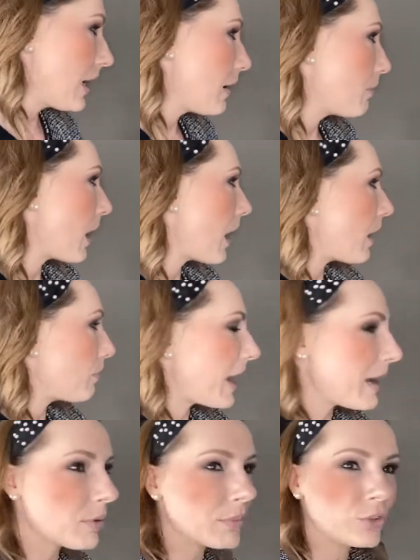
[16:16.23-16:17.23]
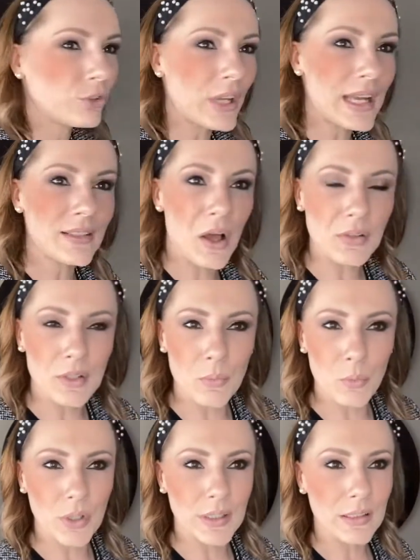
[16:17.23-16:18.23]
uh, paper mache dolls
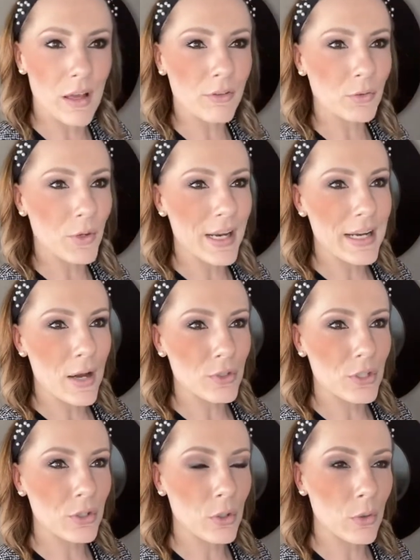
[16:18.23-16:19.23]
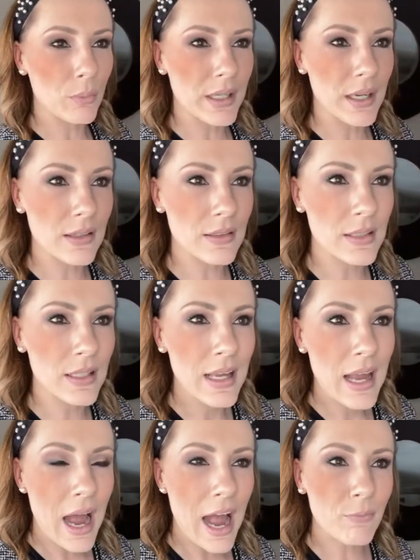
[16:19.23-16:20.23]
I'm really loving right now too because
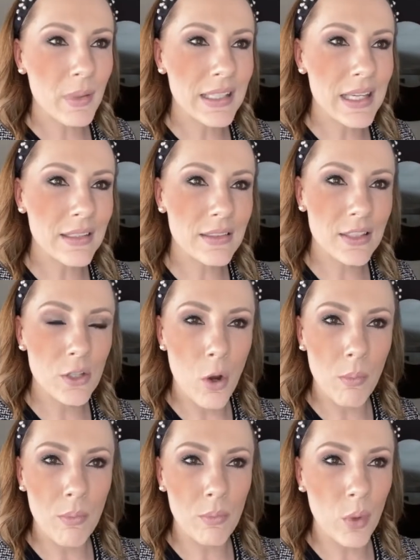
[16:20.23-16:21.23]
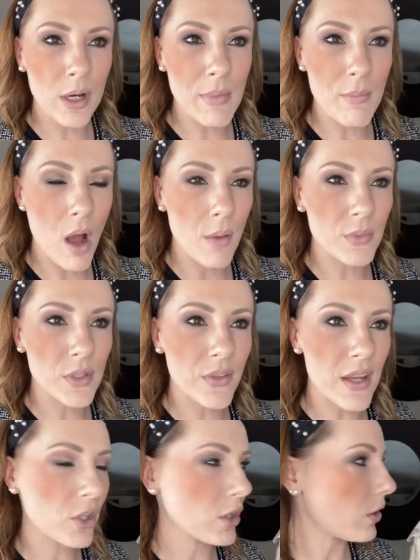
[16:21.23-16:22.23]
I've been getting to know one of my mom's
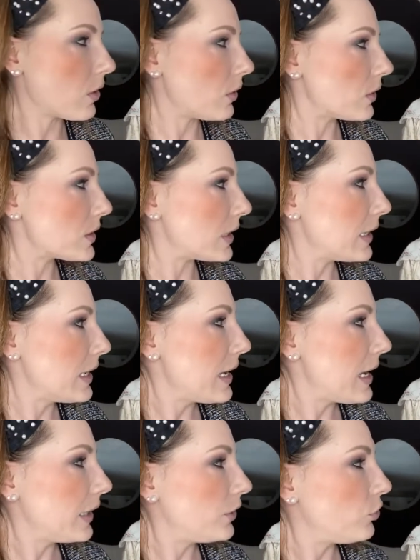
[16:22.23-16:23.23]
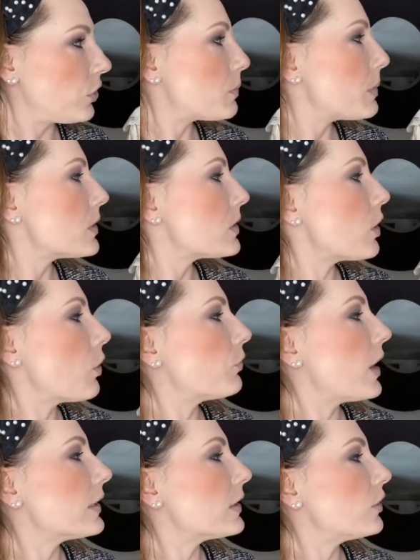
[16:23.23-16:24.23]
favorite girls and it's just been so
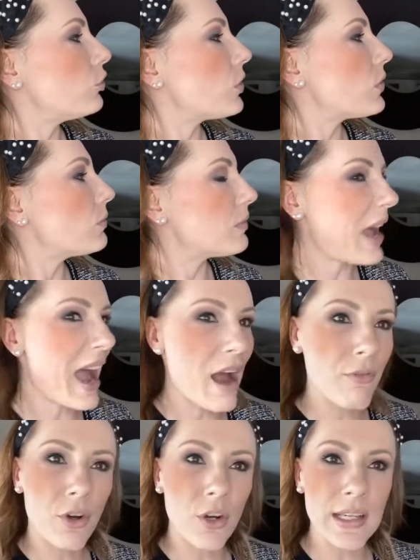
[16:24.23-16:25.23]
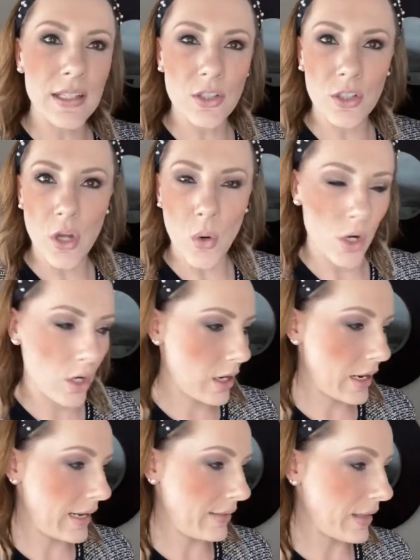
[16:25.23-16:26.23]
fun to just have her and get to know
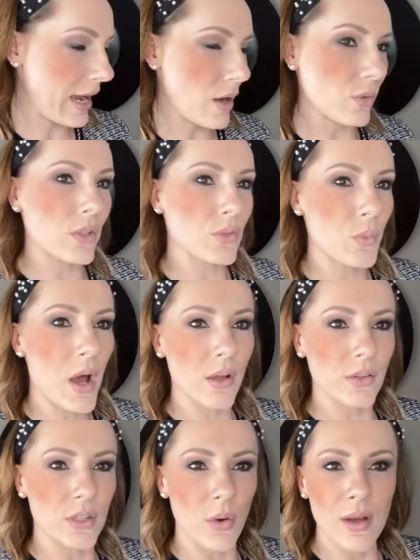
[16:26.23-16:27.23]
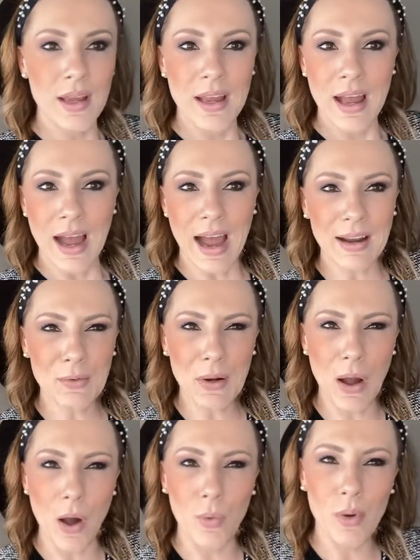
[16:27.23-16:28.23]
her in the house as well. So I don't
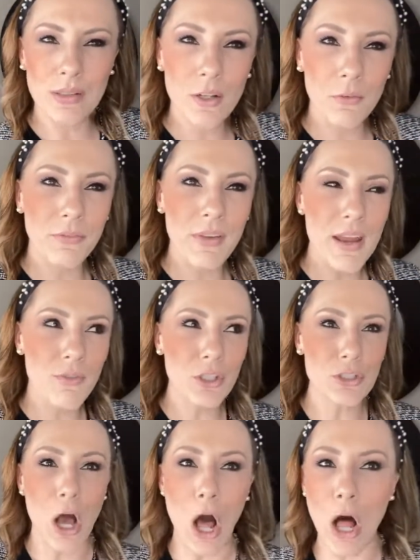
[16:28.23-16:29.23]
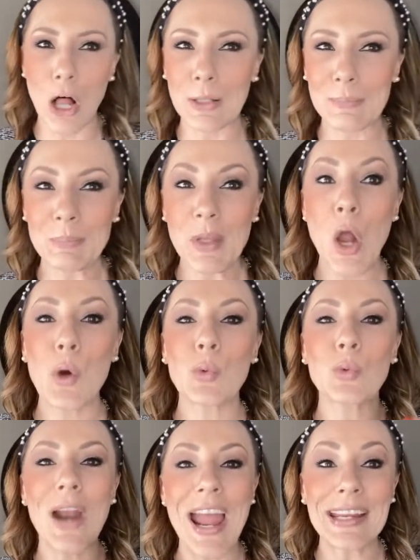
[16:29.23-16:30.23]
know, what's your favorite doll
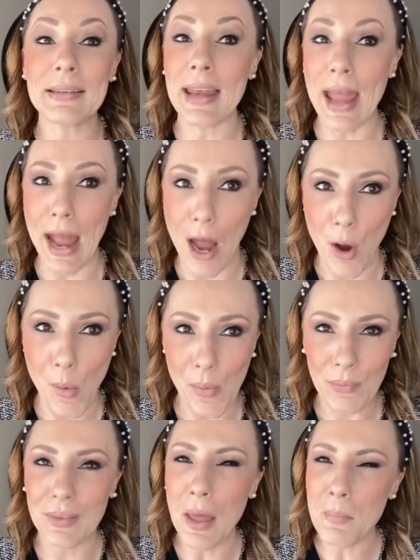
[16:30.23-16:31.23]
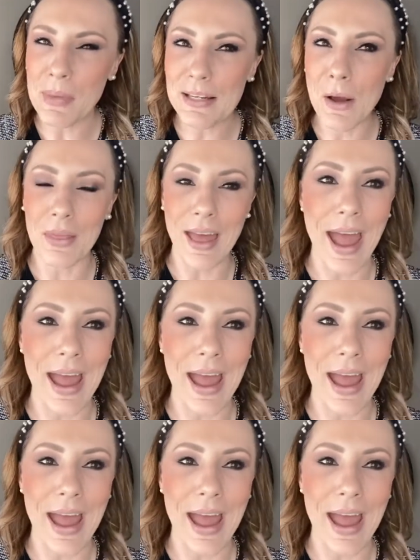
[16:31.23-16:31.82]
right now? Let me know that,